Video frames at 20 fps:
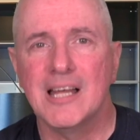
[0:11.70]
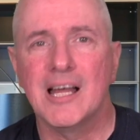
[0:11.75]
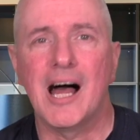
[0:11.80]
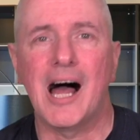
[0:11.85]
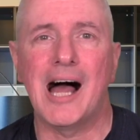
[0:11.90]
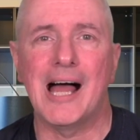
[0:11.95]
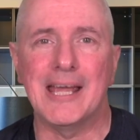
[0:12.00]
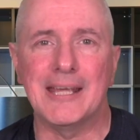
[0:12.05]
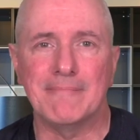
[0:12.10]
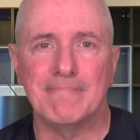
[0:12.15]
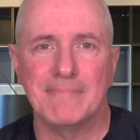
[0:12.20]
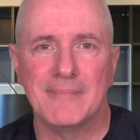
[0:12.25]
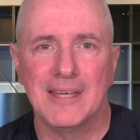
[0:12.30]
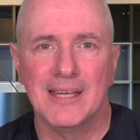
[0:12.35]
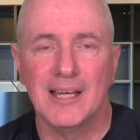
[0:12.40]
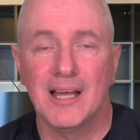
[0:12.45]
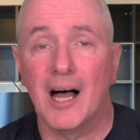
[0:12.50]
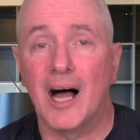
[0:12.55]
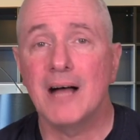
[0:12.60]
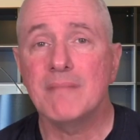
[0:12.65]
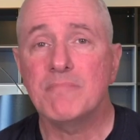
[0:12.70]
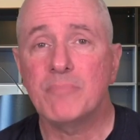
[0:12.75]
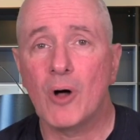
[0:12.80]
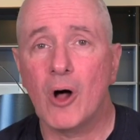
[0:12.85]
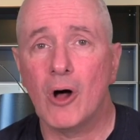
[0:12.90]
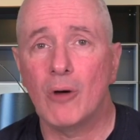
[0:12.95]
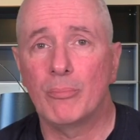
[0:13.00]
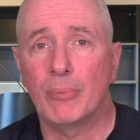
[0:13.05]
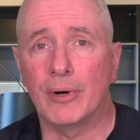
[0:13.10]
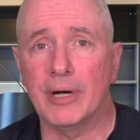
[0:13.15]
Hi, I'm
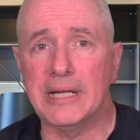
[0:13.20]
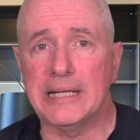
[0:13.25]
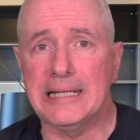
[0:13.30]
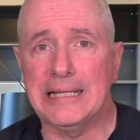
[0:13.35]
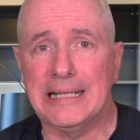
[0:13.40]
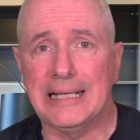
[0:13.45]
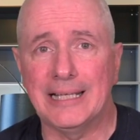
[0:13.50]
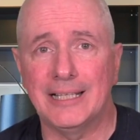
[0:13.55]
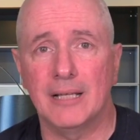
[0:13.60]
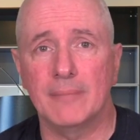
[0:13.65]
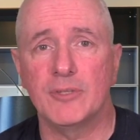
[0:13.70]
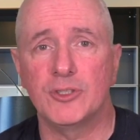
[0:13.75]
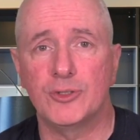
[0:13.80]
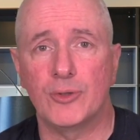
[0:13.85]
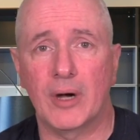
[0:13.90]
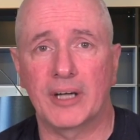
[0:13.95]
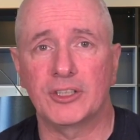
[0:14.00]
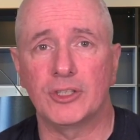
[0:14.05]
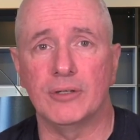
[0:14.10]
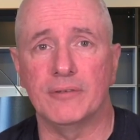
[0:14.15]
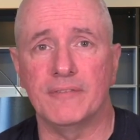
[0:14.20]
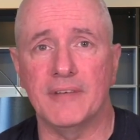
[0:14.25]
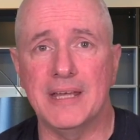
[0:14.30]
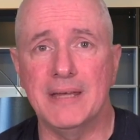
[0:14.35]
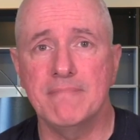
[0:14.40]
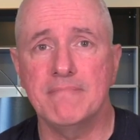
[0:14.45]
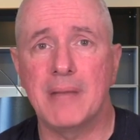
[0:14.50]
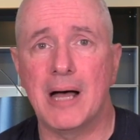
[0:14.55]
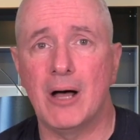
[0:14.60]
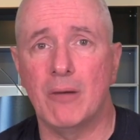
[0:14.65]
Paul Brady and I'm the Director of
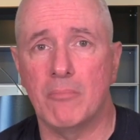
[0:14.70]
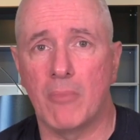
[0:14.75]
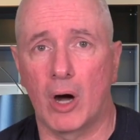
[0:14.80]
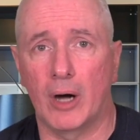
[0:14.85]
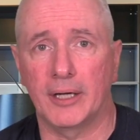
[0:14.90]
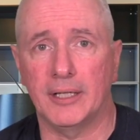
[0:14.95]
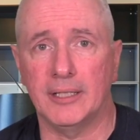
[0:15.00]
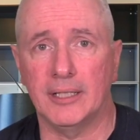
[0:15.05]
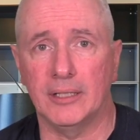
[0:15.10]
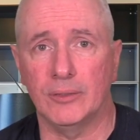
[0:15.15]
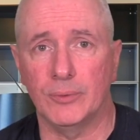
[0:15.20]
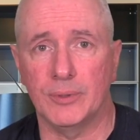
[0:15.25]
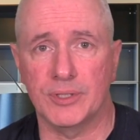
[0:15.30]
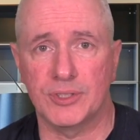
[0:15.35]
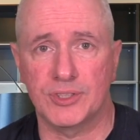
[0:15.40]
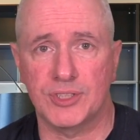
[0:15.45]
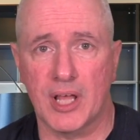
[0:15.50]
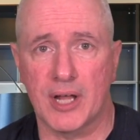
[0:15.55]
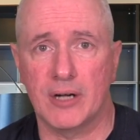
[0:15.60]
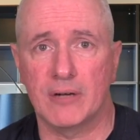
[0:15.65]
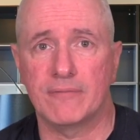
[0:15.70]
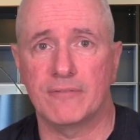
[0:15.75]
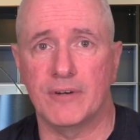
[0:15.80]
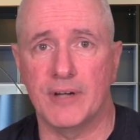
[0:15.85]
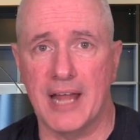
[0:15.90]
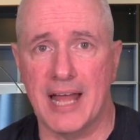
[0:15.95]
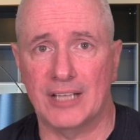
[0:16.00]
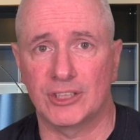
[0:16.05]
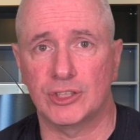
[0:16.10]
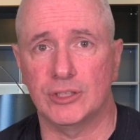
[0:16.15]
Inbound Marketing with the Center for
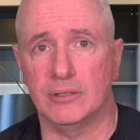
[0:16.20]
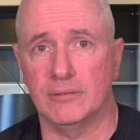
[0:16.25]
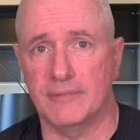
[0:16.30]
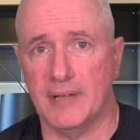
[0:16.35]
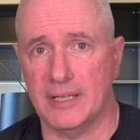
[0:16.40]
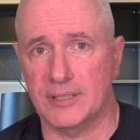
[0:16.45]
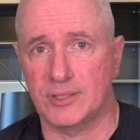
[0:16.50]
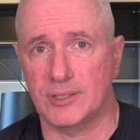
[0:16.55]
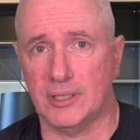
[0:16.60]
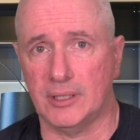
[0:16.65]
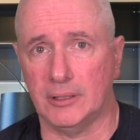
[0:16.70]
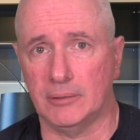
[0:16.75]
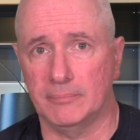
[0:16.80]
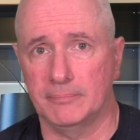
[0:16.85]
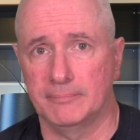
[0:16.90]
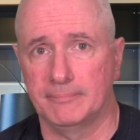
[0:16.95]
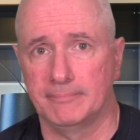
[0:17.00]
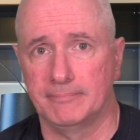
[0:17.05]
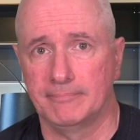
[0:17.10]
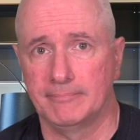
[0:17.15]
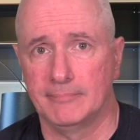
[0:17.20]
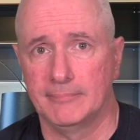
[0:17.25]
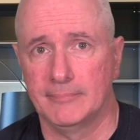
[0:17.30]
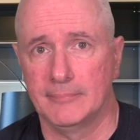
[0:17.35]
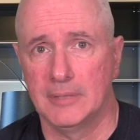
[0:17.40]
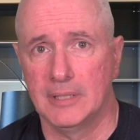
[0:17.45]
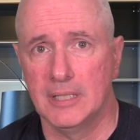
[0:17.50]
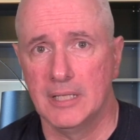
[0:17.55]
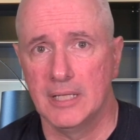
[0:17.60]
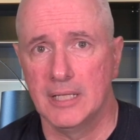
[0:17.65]
National Investing.
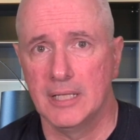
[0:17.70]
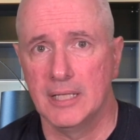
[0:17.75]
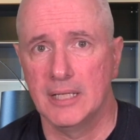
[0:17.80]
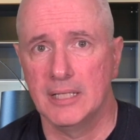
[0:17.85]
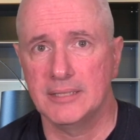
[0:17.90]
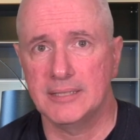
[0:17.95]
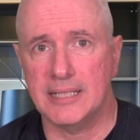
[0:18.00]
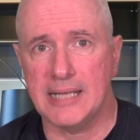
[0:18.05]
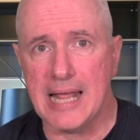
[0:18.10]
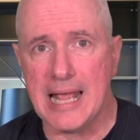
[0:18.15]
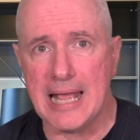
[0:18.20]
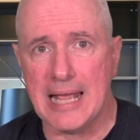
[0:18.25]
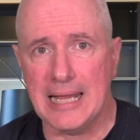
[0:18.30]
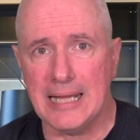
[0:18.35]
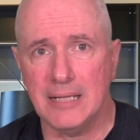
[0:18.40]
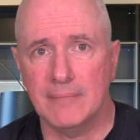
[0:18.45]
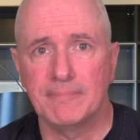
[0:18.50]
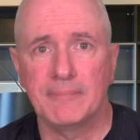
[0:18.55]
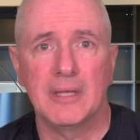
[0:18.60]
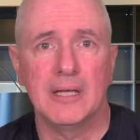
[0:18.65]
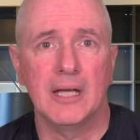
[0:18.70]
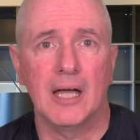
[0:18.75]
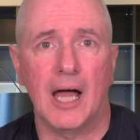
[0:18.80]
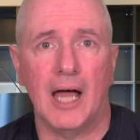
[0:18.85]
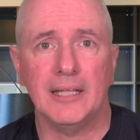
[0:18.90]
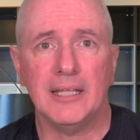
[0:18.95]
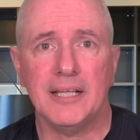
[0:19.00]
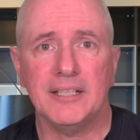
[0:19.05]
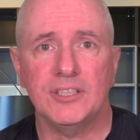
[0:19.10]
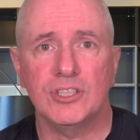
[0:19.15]
Today,
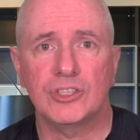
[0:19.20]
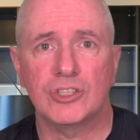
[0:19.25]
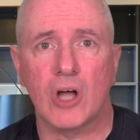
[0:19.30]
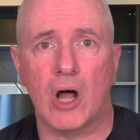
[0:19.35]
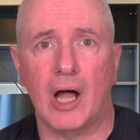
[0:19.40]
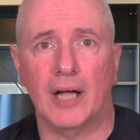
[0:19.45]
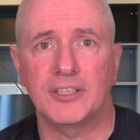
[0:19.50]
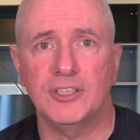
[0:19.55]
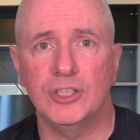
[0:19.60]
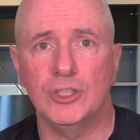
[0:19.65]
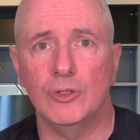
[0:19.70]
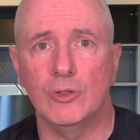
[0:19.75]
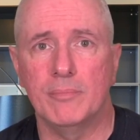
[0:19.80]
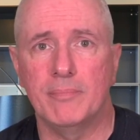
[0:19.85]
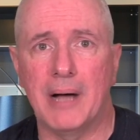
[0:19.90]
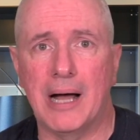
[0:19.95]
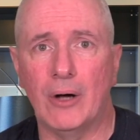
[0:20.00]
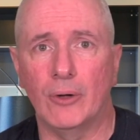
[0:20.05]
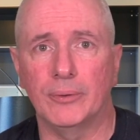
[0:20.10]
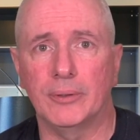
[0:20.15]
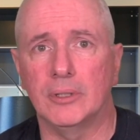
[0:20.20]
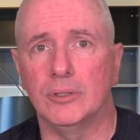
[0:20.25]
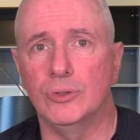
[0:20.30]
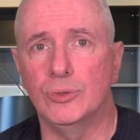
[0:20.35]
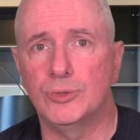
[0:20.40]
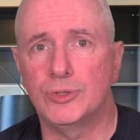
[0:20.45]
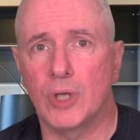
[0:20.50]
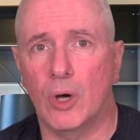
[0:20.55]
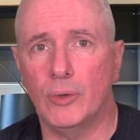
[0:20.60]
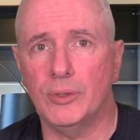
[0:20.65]
I'd like to talk to you about
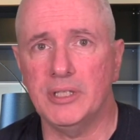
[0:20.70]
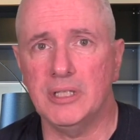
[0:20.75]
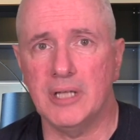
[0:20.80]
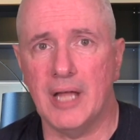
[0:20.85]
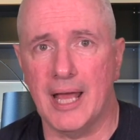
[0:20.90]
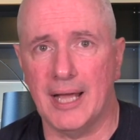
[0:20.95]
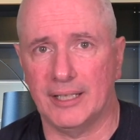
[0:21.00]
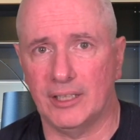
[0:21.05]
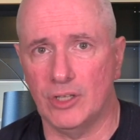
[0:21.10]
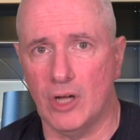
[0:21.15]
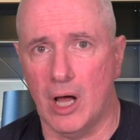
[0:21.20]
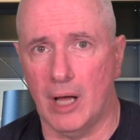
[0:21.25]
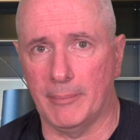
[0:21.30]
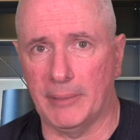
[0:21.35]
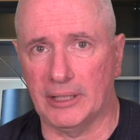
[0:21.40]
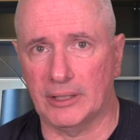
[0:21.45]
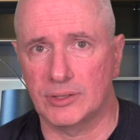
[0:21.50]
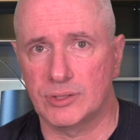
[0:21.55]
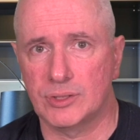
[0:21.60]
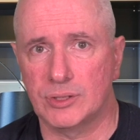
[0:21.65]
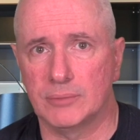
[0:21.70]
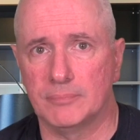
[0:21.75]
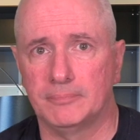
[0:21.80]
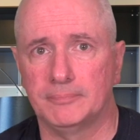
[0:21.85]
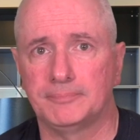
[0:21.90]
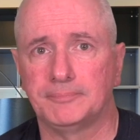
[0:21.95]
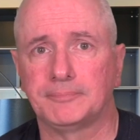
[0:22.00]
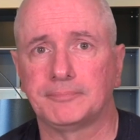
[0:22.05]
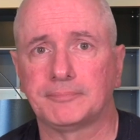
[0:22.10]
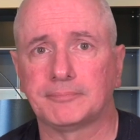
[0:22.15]
Newtonian economics,
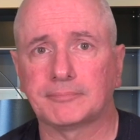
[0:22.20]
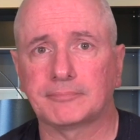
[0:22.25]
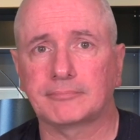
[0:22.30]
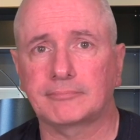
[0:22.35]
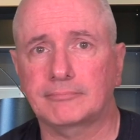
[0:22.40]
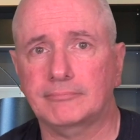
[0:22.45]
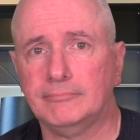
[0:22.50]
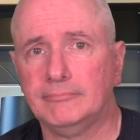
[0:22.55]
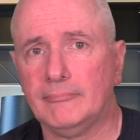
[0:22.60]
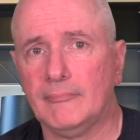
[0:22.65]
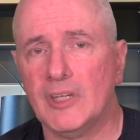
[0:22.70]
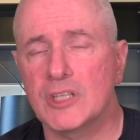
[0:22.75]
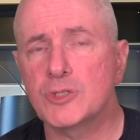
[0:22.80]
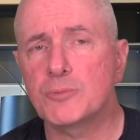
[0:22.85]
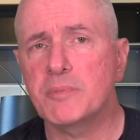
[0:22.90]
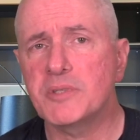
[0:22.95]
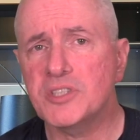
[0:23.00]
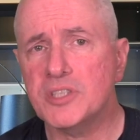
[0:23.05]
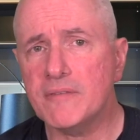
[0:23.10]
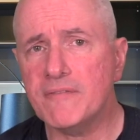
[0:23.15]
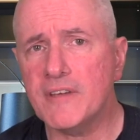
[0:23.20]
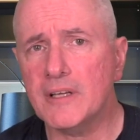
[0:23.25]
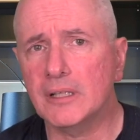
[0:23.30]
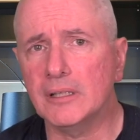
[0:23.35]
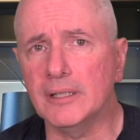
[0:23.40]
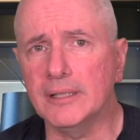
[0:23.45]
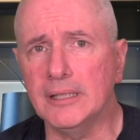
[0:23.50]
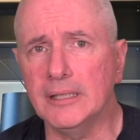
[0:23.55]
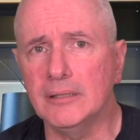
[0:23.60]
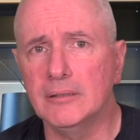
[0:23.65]

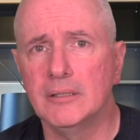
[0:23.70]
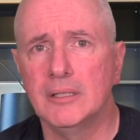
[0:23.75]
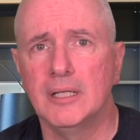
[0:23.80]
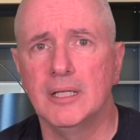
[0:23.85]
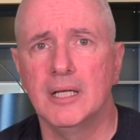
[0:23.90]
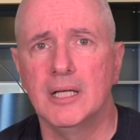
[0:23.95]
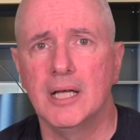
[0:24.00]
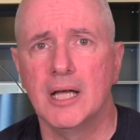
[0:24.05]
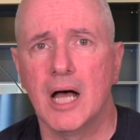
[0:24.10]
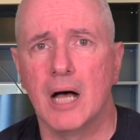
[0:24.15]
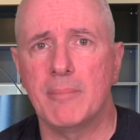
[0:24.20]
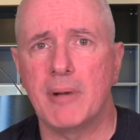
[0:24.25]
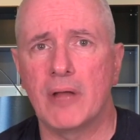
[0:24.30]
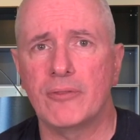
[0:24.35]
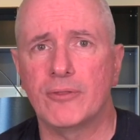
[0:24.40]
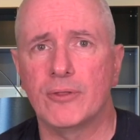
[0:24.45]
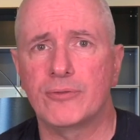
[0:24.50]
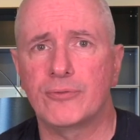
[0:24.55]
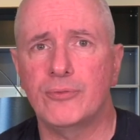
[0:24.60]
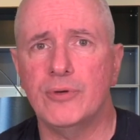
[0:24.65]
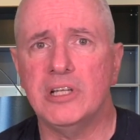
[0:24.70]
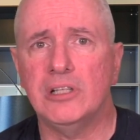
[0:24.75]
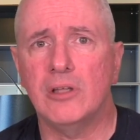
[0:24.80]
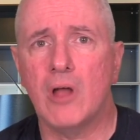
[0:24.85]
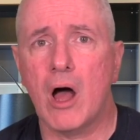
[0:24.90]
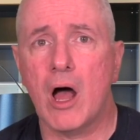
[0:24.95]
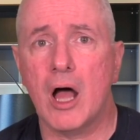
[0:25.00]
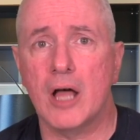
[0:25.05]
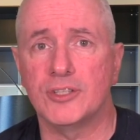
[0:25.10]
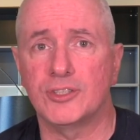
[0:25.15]
specifically about the three
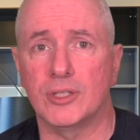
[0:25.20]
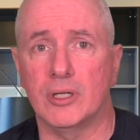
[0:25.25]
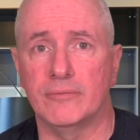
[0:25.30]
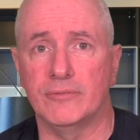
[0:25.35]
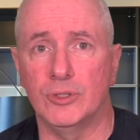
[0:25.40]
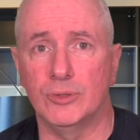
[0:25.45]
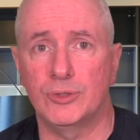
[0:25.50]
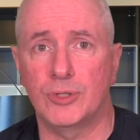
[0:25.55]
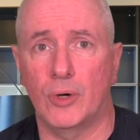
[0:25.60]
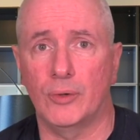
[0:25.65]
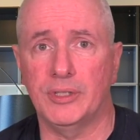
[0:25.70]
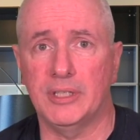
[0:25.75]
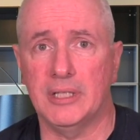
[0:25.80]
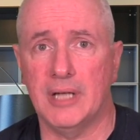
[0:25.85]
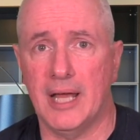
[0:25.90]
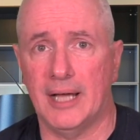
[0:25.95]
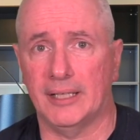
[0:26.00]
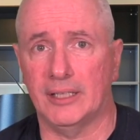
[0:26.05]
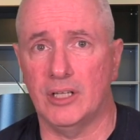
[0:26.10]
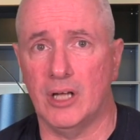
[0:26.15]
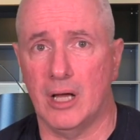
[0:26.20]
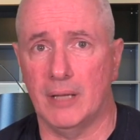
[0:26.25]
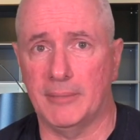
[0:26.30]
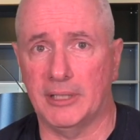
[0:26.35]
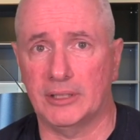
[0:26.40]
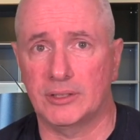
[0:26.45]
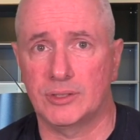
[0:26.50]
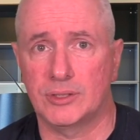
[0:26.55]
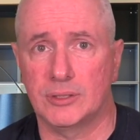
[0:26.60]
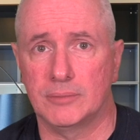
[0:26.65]
laws of Newtonian
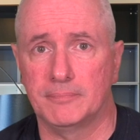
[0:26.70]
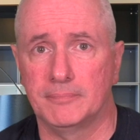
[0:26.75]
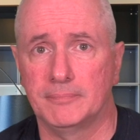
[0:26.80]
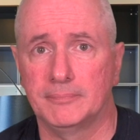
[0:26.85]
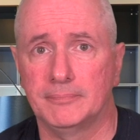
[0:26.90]
economics.